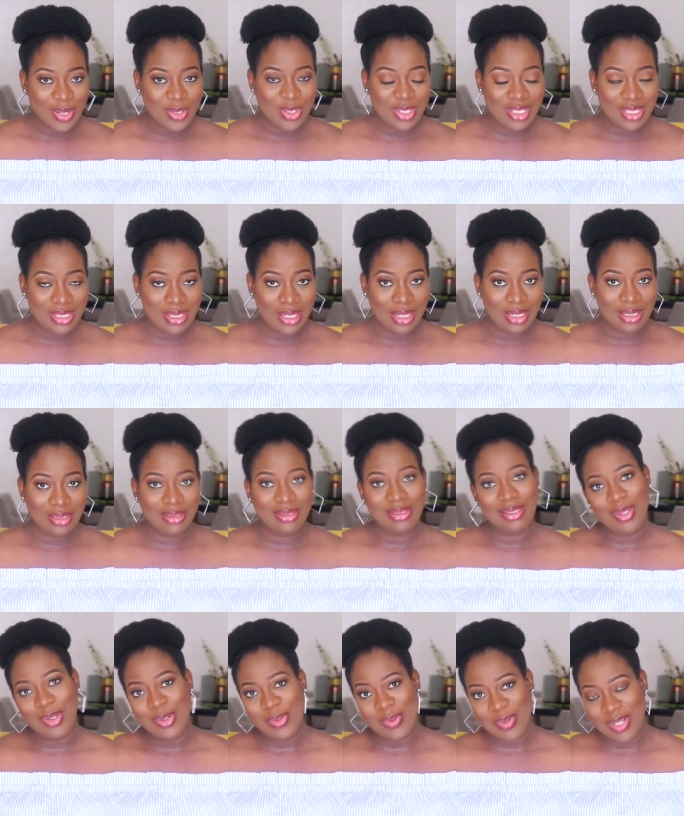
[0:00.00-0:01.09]
to
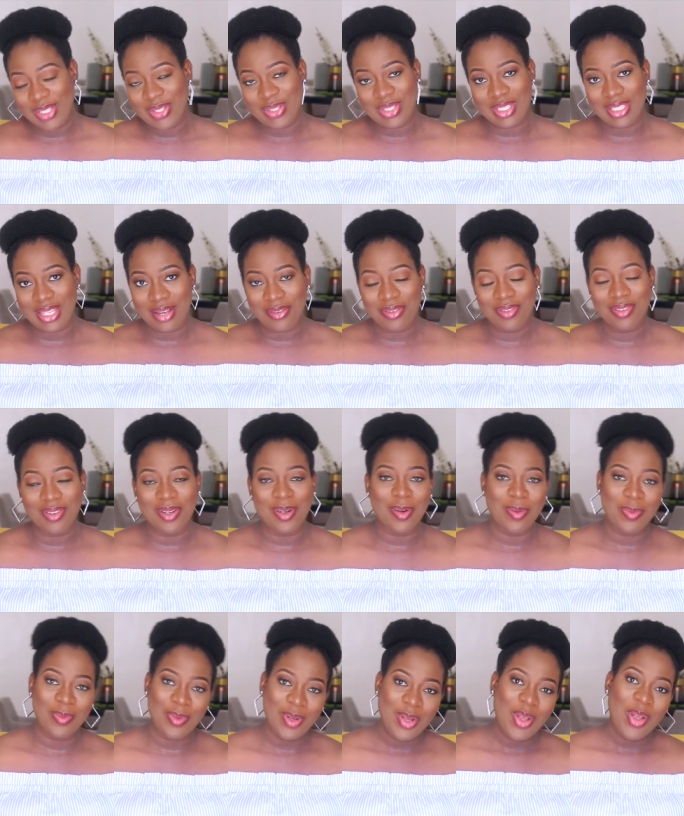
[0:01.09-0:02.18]
start, where to start
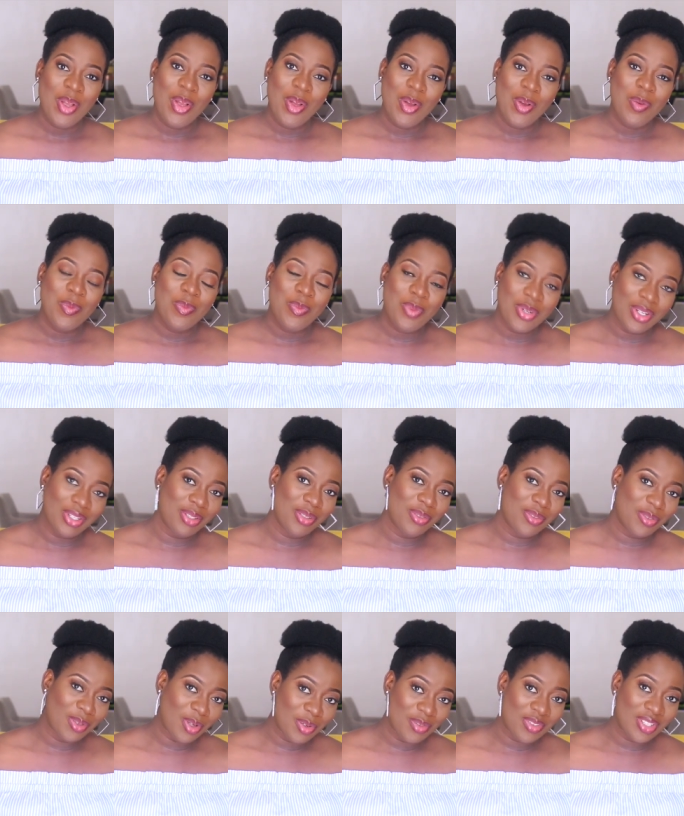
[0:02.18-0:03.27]
from. But
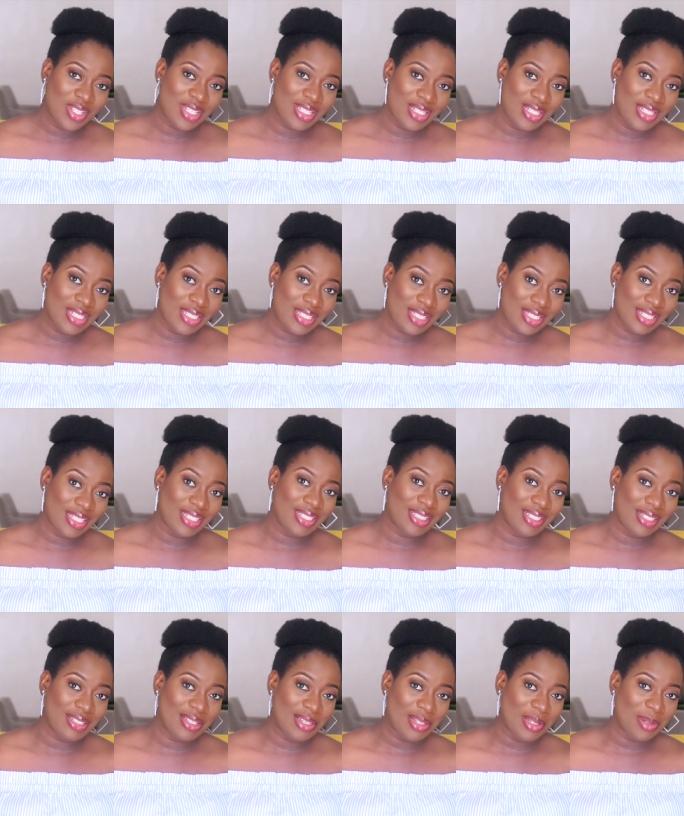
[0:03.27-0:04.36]
you've obviously seen
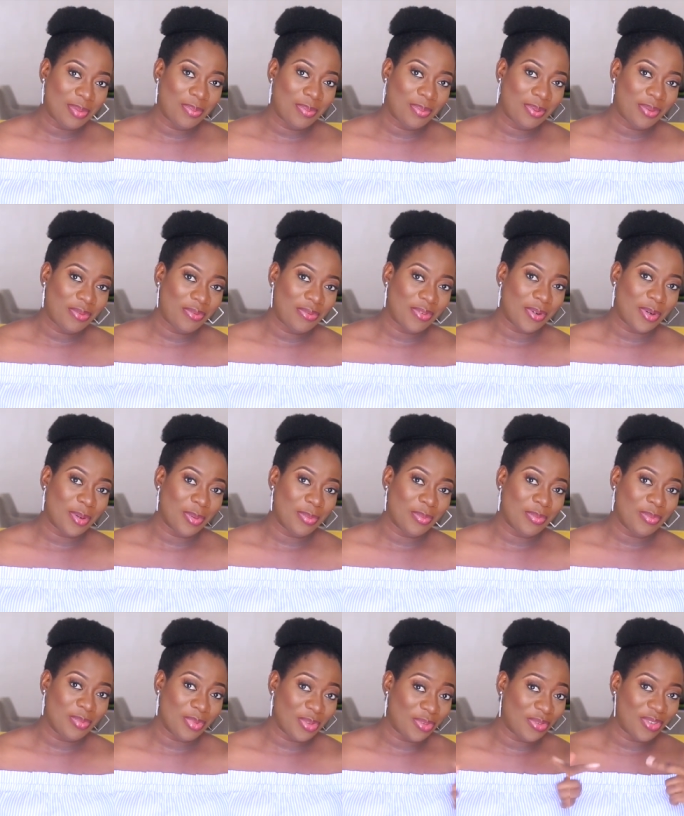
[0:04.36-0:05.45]
the clip
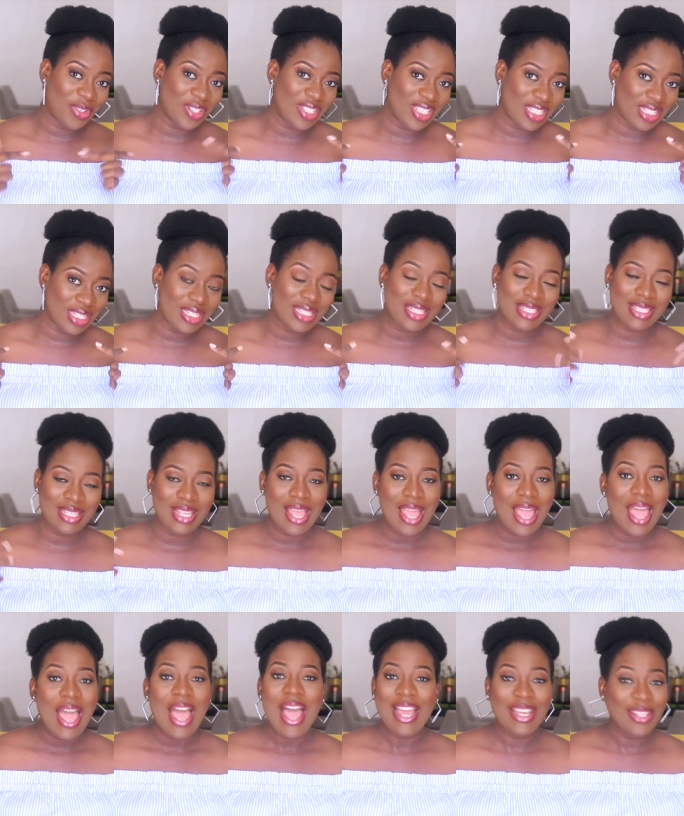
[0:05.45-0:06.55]
from before this,
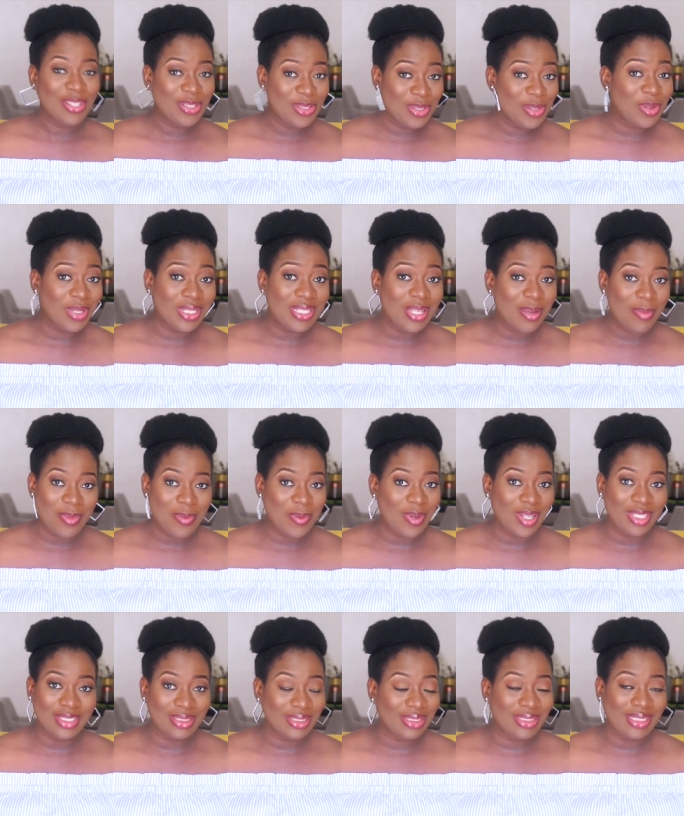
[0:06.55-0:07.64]
and you know what I'm
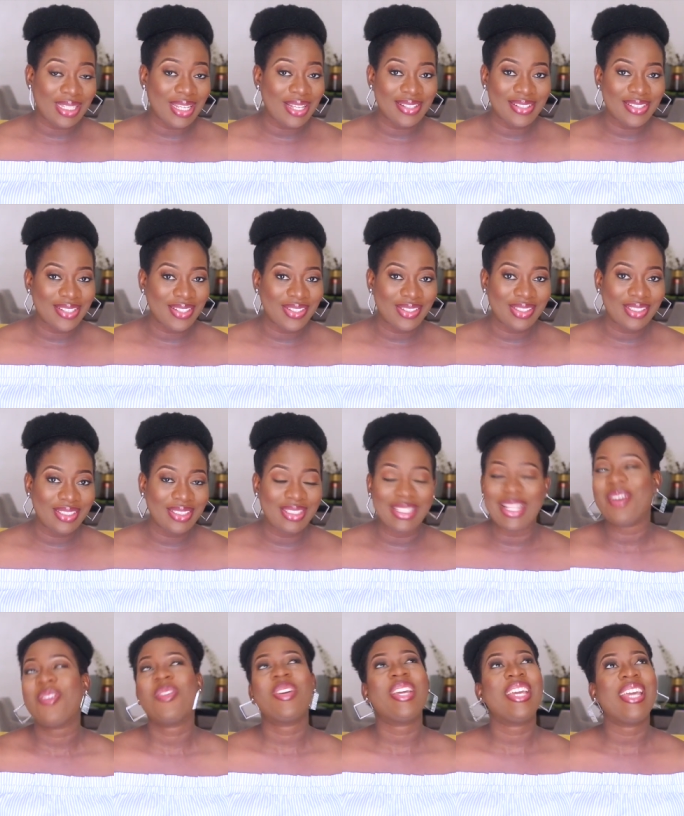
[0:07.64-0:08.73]
about to tell you,
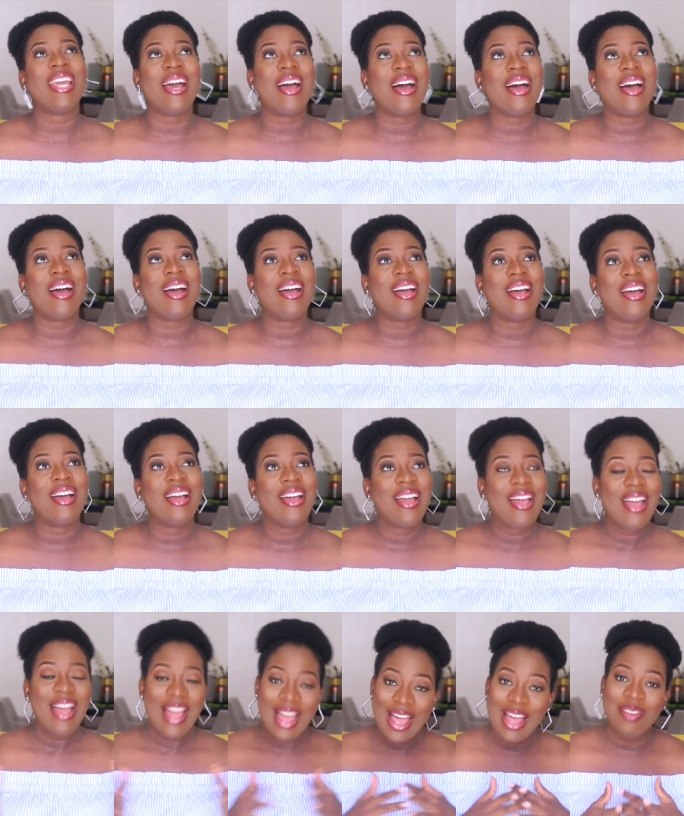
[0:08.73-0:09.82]
that we are
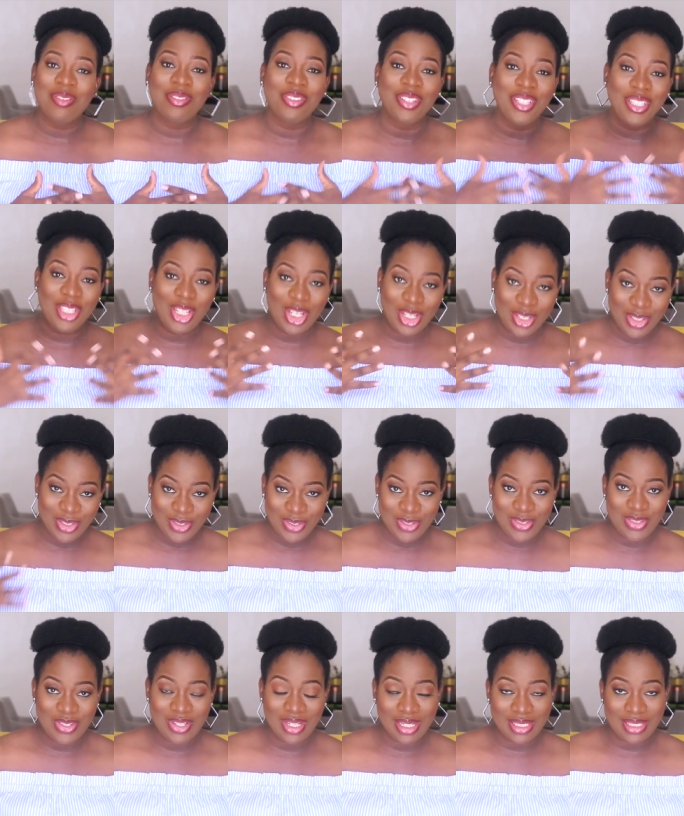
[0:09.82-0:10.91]
having a
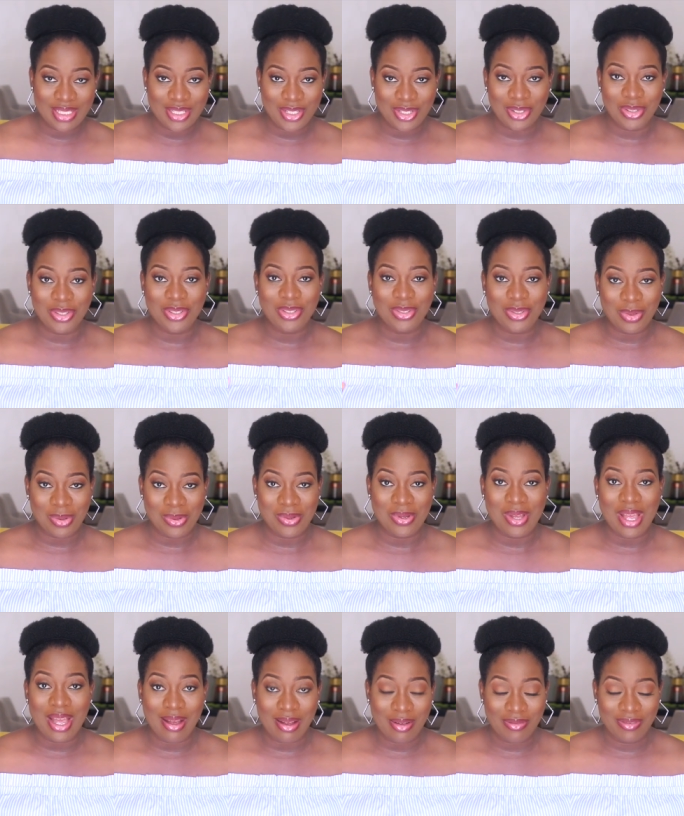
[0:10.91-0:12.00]
new addition to
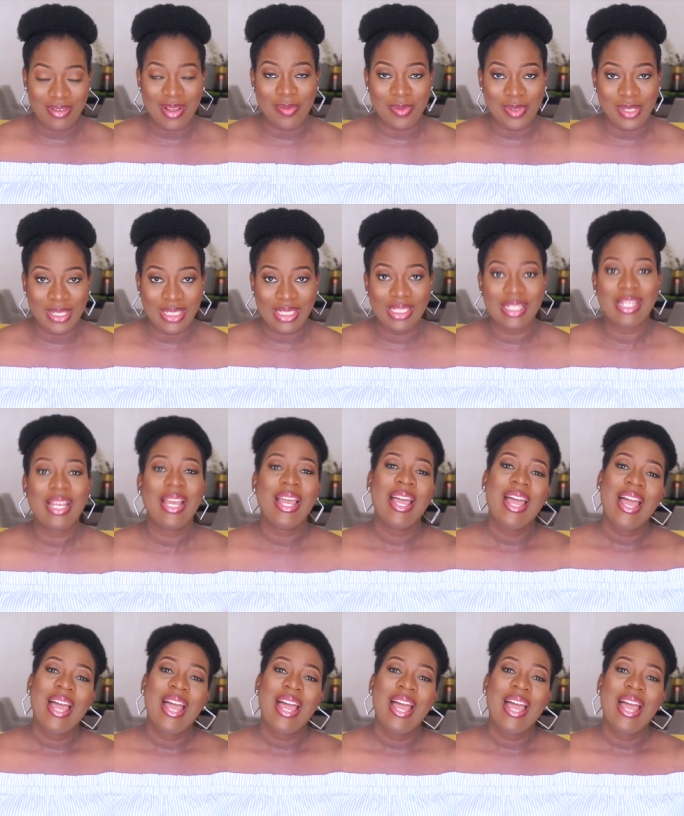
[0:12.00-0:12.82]
our family.